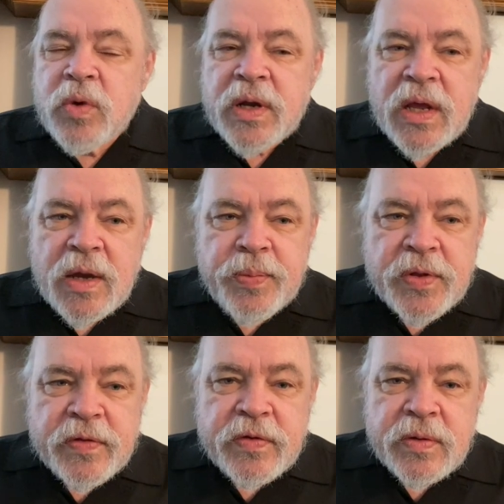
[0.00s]
what
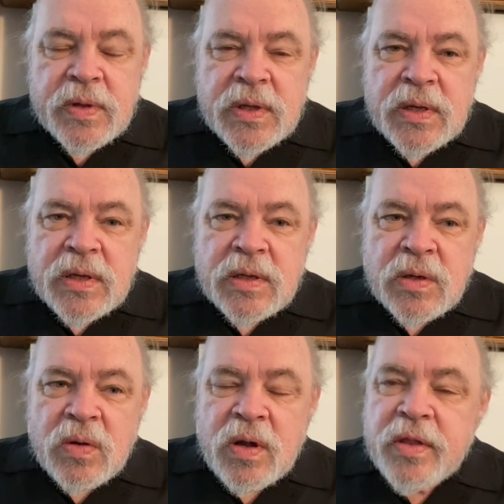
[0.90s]
happens in
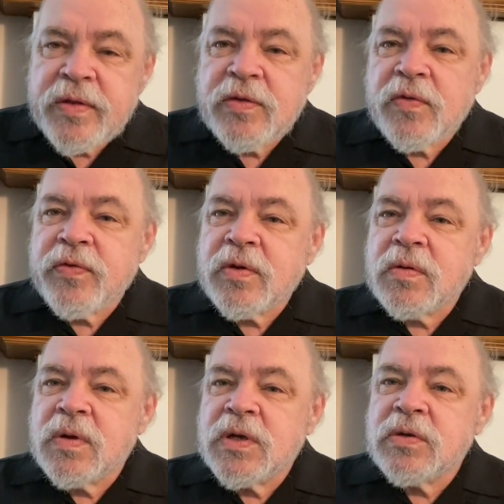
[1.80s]
all these different
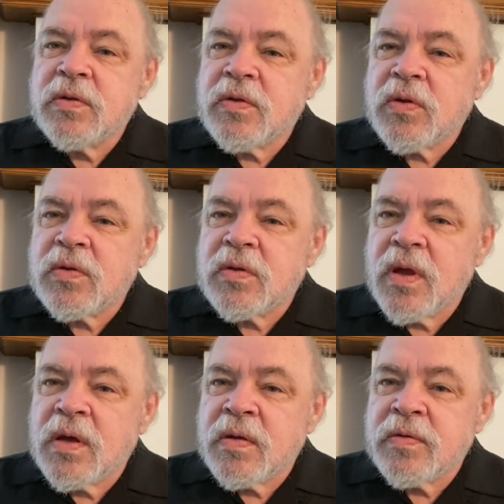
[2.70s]
creation
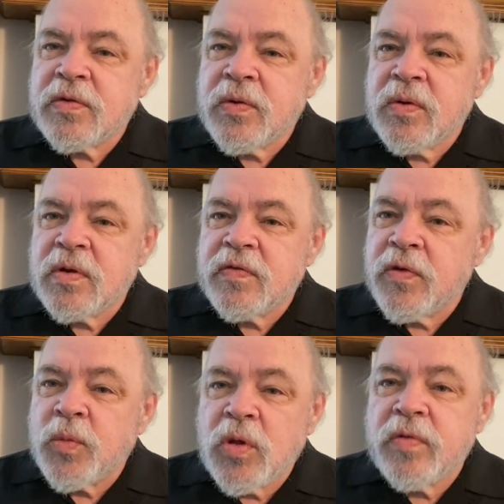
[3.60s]
stories
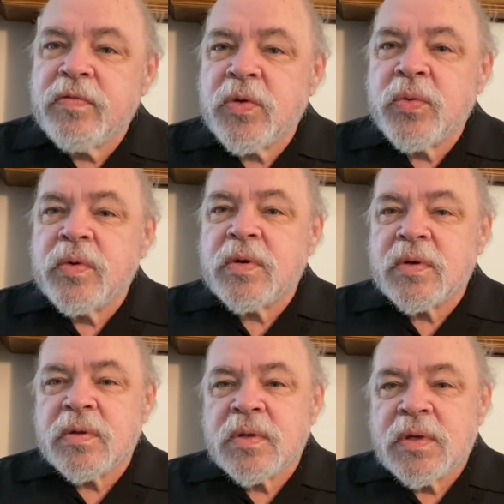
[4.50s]
from all over the
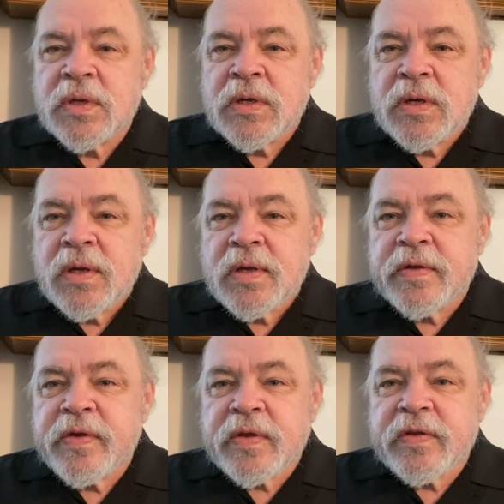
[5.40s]
world
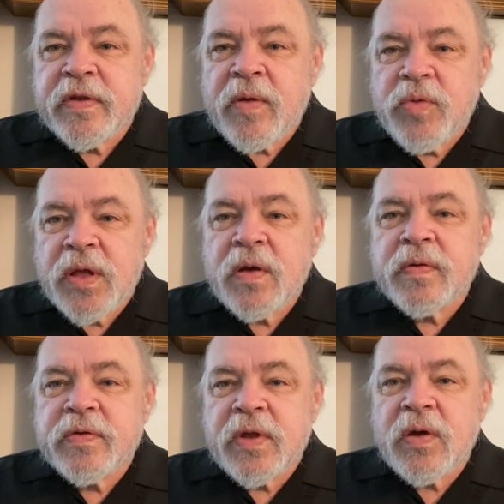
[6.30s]
is that something
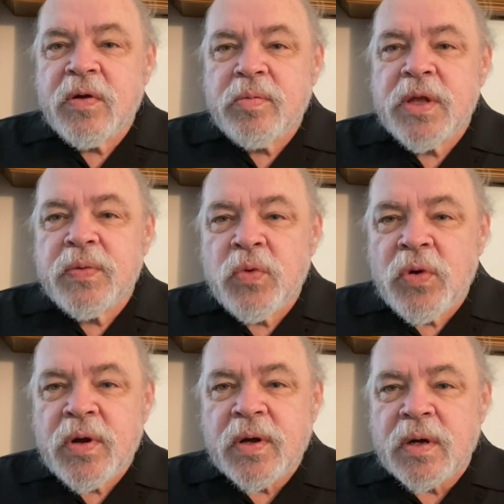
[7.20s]
goes terribly
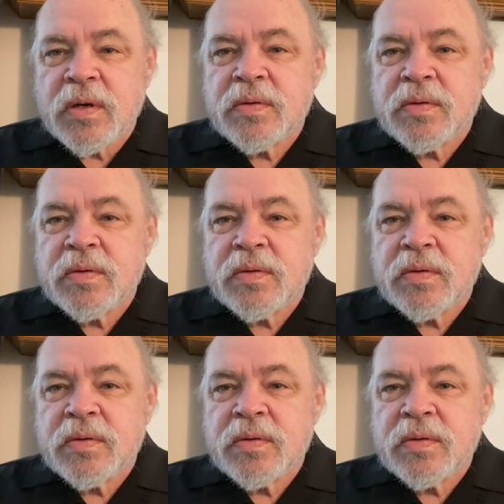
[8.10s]
wrong.